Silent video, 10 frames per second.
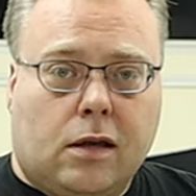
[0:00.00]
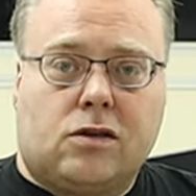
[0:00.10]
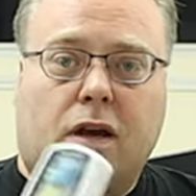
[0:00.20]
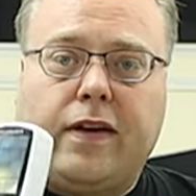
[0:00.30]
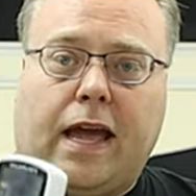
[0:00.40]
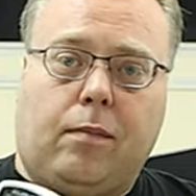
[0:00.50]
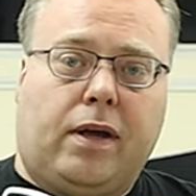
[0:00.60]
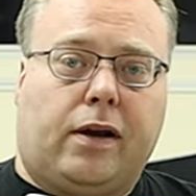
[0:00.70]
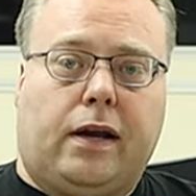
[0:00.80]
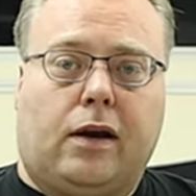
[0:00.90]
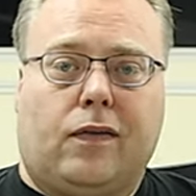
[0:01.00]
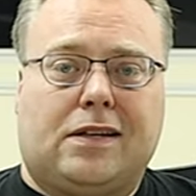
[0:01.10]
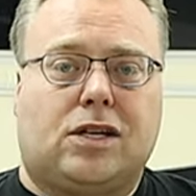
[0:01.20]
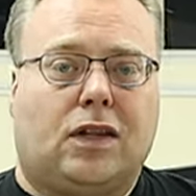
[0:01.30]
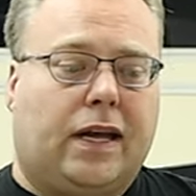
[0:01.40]
So I have an ammeter here
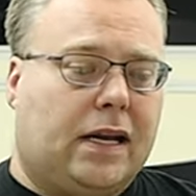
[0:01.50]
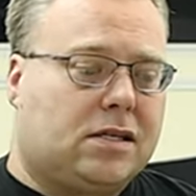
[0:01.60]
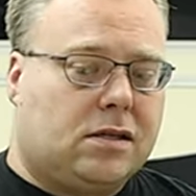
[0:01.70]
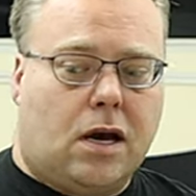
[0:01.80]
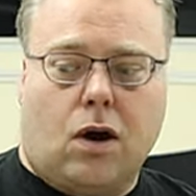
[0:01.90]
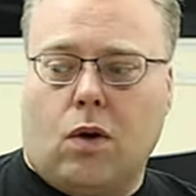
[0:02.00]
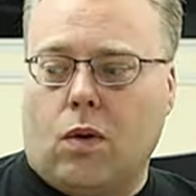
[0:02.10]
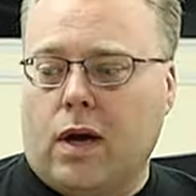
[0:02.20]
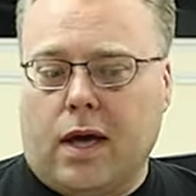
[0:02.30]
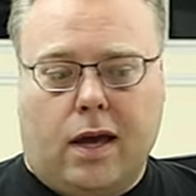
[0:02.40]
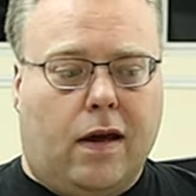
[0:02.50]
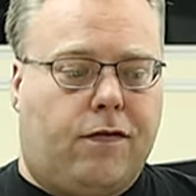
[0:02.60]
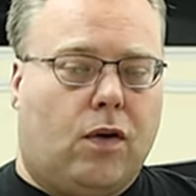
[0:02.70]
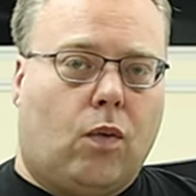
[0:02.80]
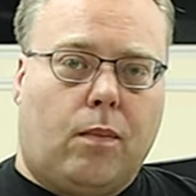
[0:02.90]
that's gonna let us know
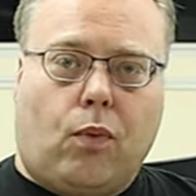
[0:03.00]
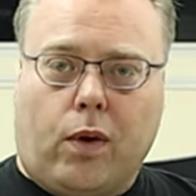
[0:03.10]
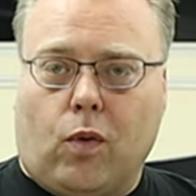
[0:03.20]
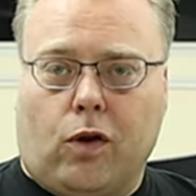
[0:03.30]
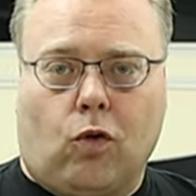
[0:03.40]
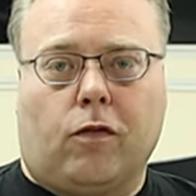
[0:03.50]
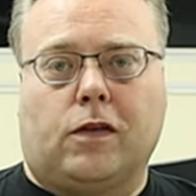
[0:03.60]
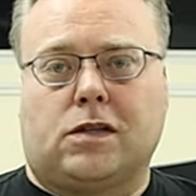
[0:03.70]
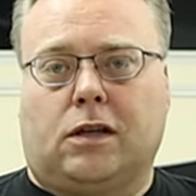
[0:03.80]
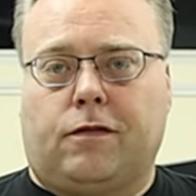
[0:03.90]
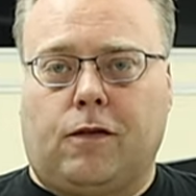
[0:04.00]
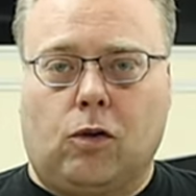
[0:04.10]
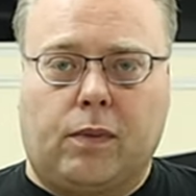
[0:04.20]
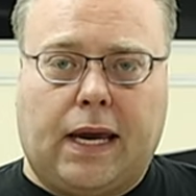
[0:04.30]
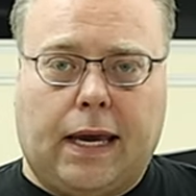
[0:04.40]
if the 1.1 orifice on the
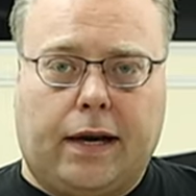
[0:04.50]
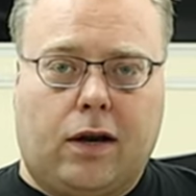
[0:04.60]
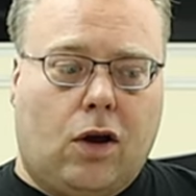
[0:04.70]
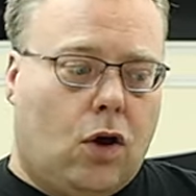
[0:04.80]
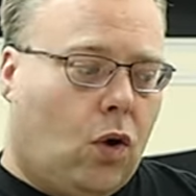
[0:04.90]
foam cannon